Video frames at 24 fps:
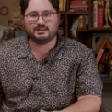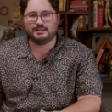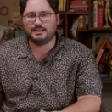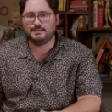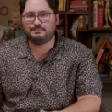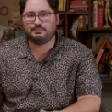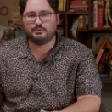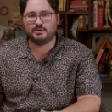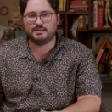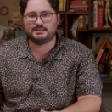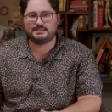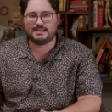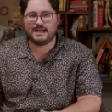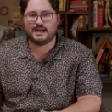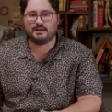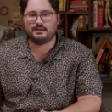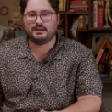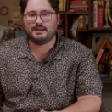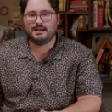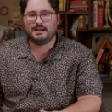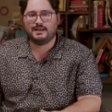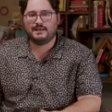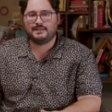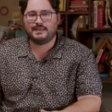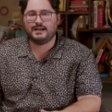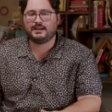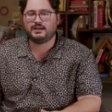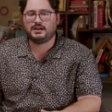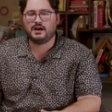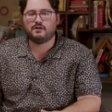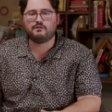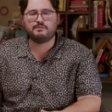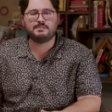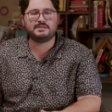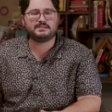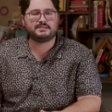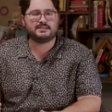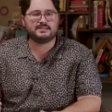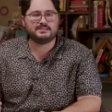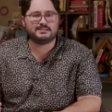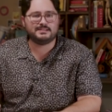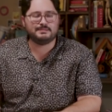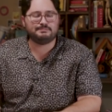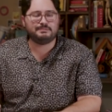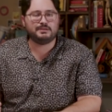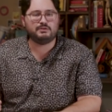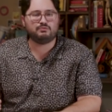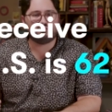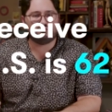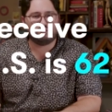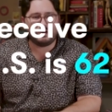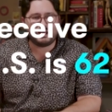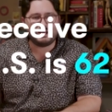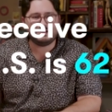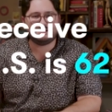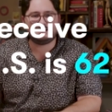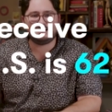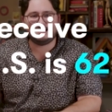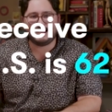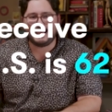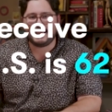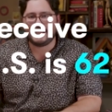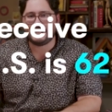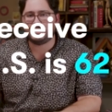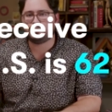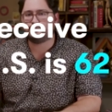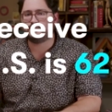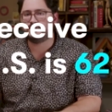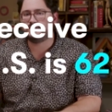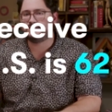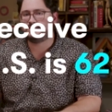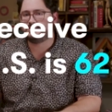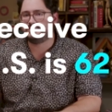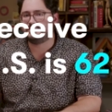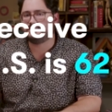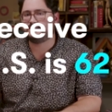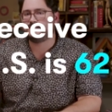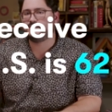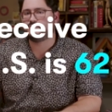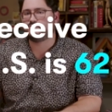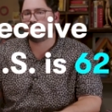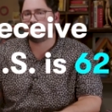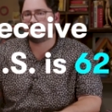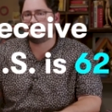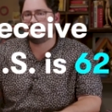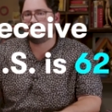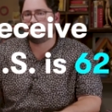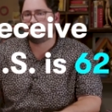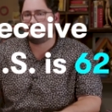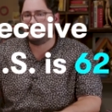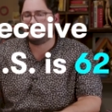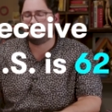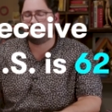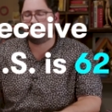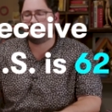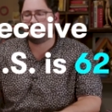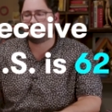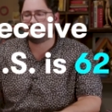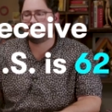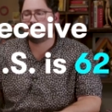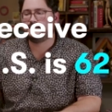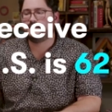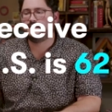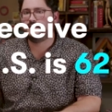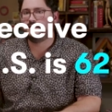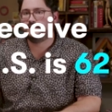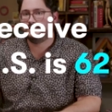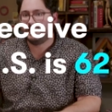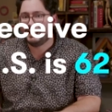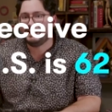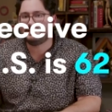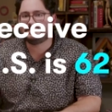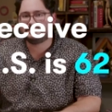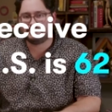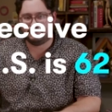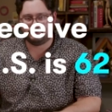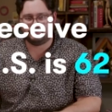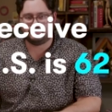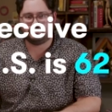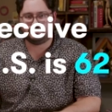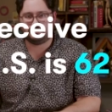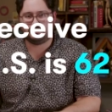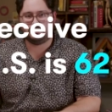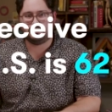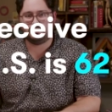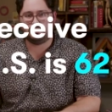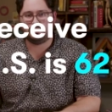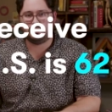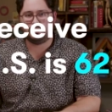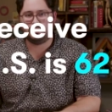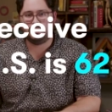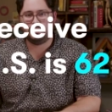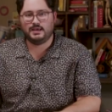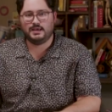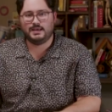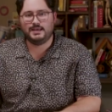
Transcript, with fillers: Lee points out that governments can simply raise the age when citizens receive benefits like Social Security.